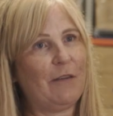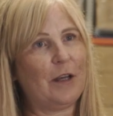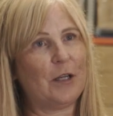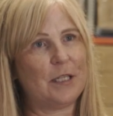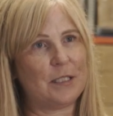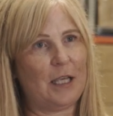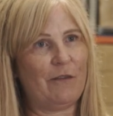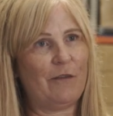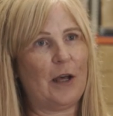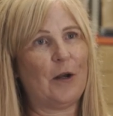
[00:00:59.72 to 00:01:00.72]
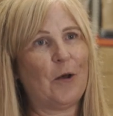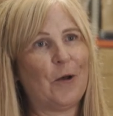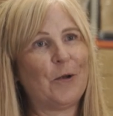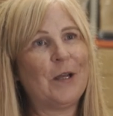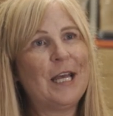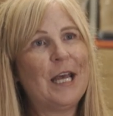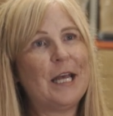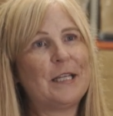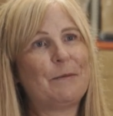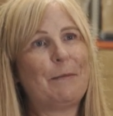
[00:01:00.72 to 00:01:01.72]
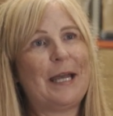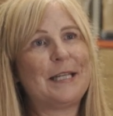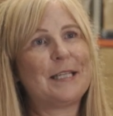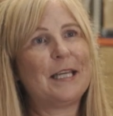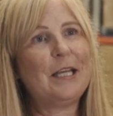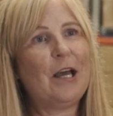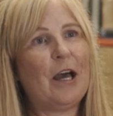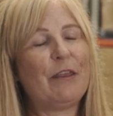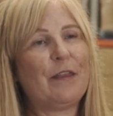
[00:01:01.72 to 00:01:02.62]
of our Kids Can whānau, is amazing. I